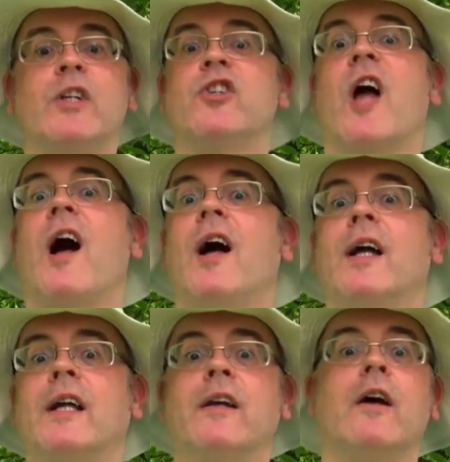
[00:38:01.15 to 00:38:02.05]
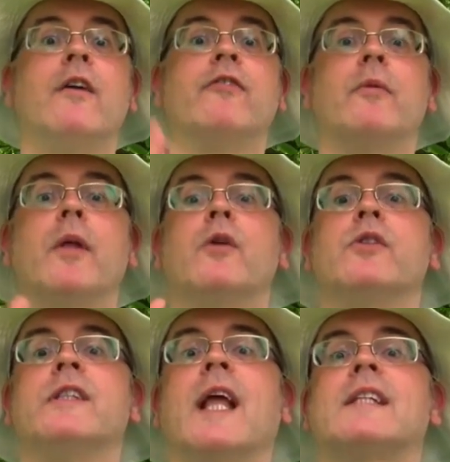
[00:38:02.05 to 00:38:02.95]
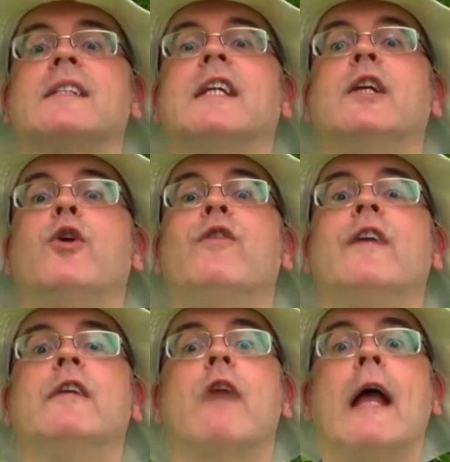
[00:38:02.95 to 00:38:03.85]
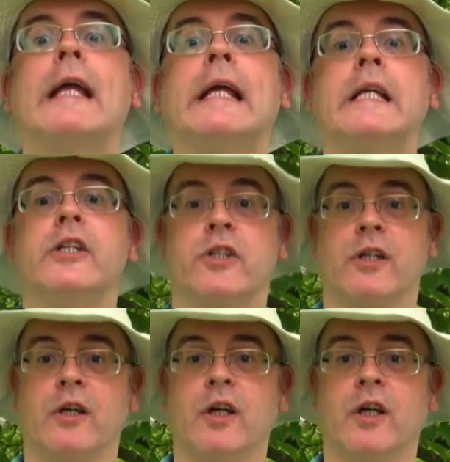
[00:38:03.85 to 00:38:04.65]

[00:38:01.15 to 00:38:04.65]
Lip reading: which to hide from those nasty UV rays.